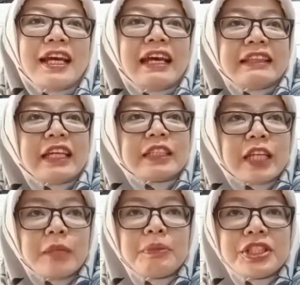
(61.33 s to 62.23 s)
that can
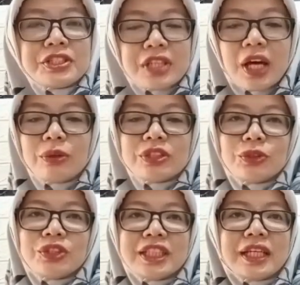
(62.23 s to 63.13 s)
be shown to
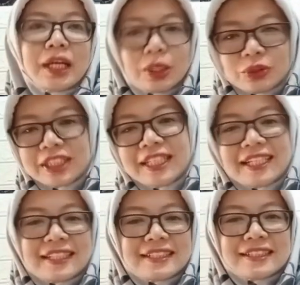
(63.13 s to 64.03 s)
the
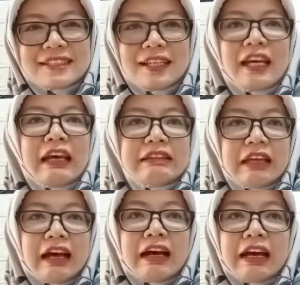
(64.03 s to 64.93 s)
audience. They
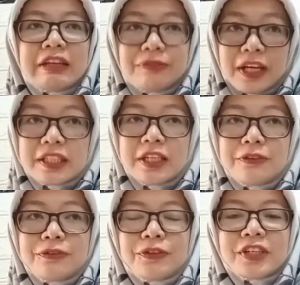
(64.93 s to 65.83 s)
are effective
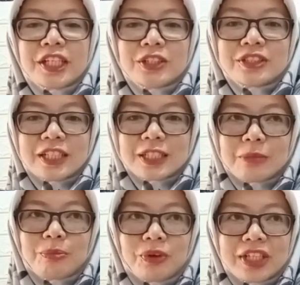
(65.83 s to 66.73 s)
for illustrating
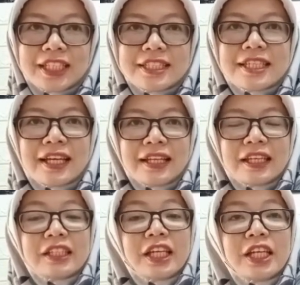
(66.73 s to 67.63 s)
points
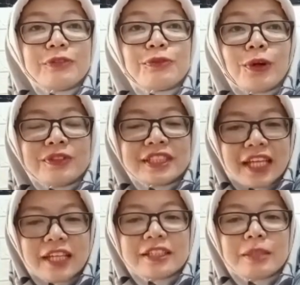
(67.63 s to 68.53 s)
that involve
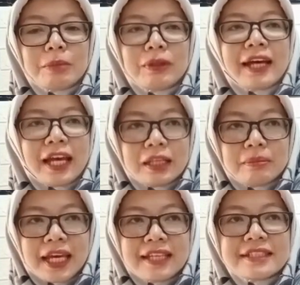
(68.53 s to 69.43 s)
tangible
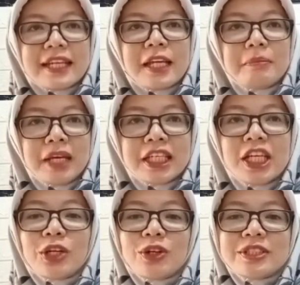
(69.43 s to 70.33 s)
elements and making
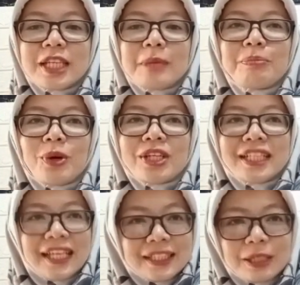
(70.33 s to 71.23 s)
concepts more
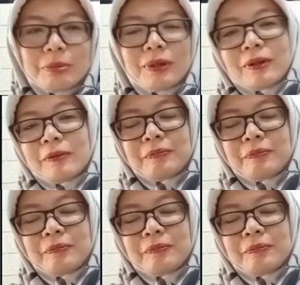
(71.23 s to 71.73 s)
relatable.